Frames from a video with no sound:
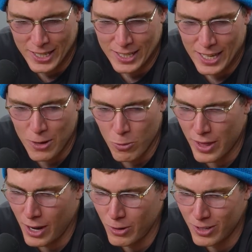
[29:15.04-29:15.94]
had to win
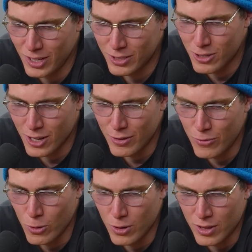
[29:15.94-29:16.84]
that one, and luckily got it
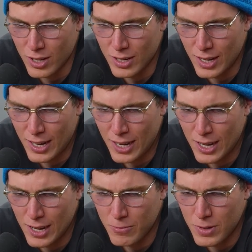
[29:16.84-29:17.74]
forward, and then
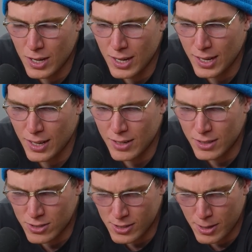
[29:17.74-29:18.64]
got
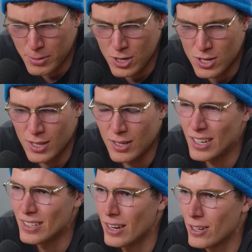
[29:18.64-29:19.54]
another stoppage, and then
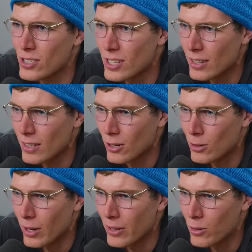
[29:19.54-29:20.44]
Nick Dacos kicked the
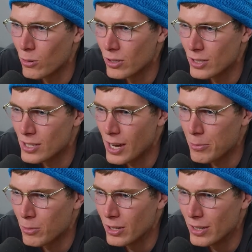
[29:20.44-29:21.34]
goal around the corner and
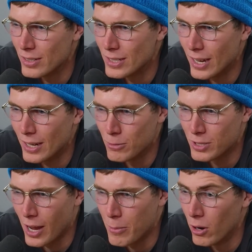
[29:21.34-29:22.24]
snapped one, and it
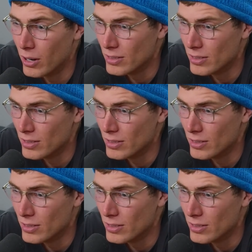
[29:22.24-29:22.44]
was game on.